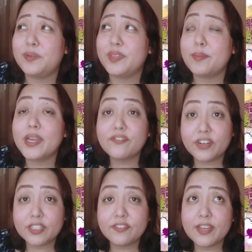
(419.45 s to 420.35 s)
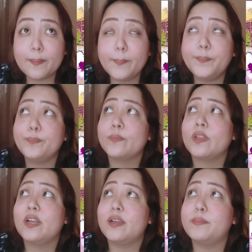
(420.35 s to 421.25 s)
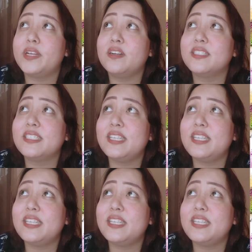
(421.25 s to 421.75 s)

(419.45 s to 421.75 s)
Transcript: they make fun of him because